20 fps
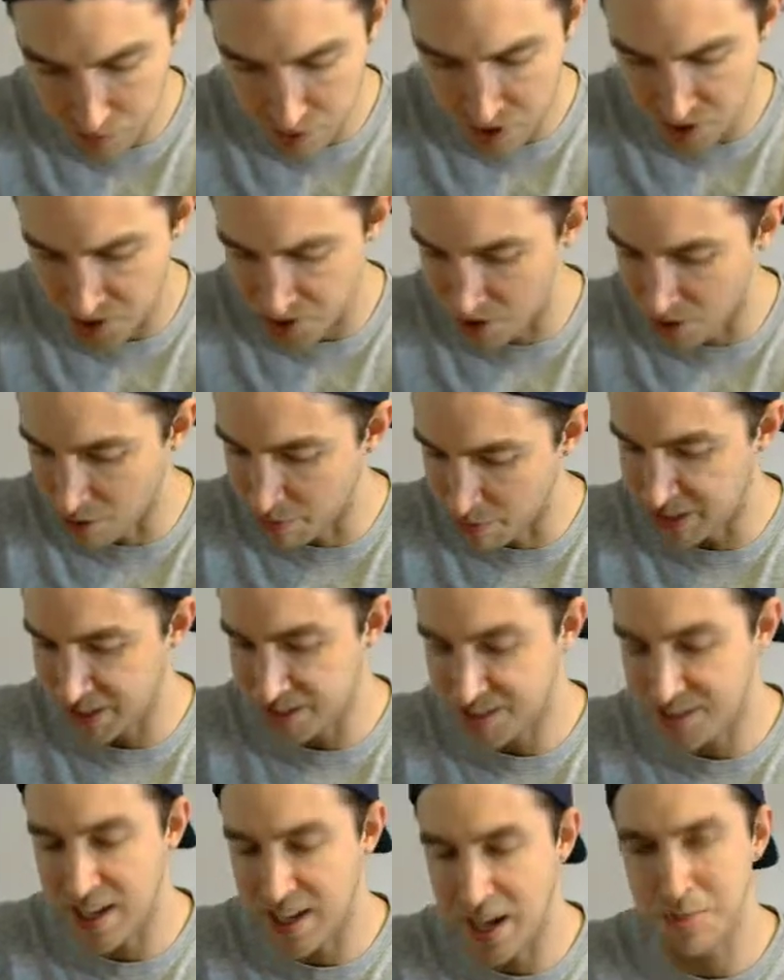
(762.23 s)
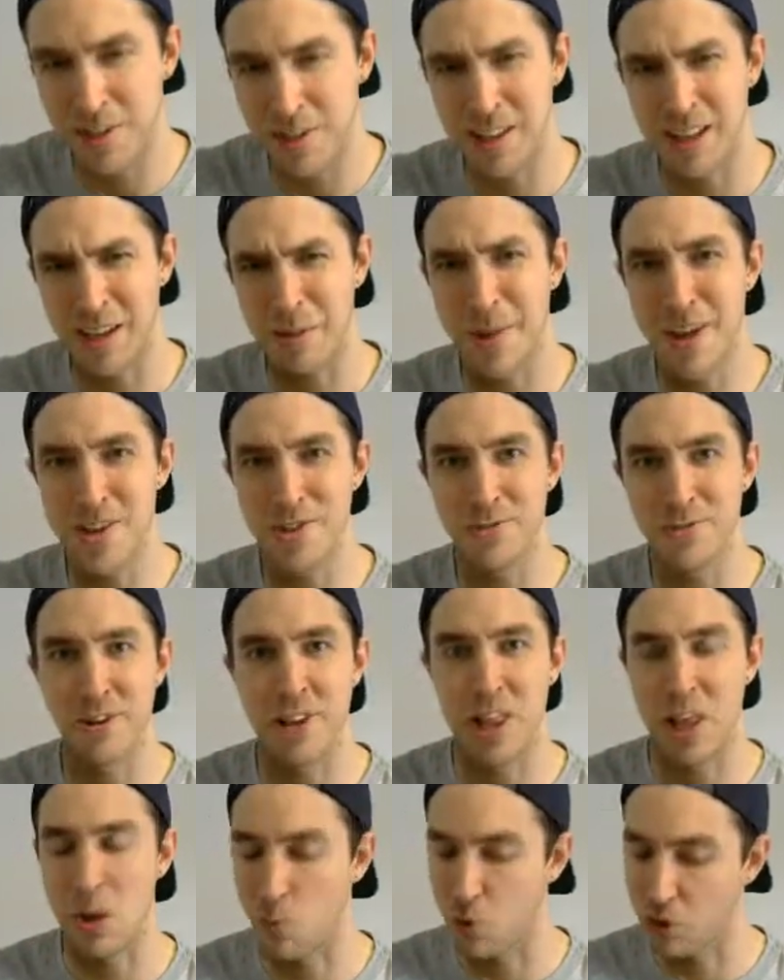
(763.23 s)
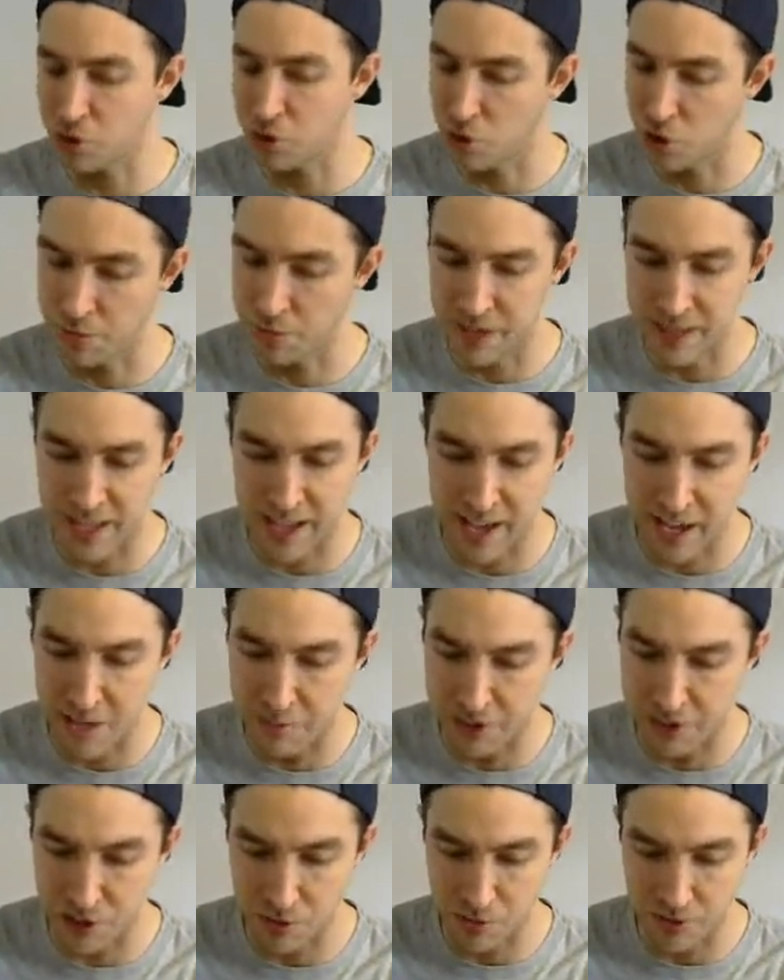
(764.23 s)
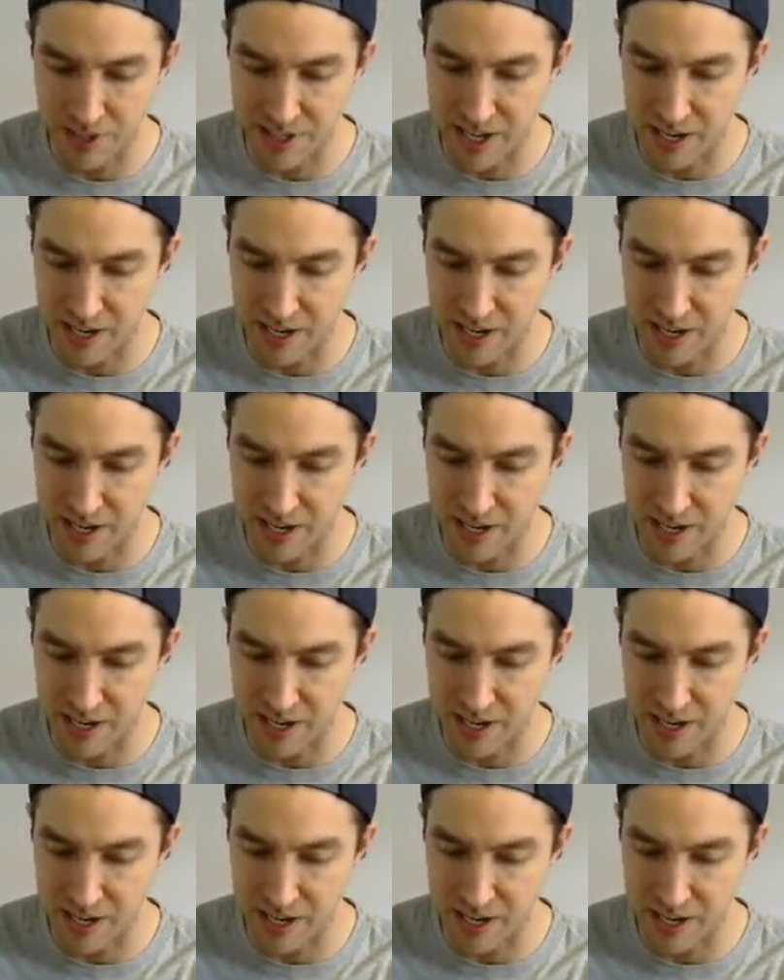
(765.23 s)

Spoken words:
So many steps. Look at that. Imagine running that World Tournament. That animation would take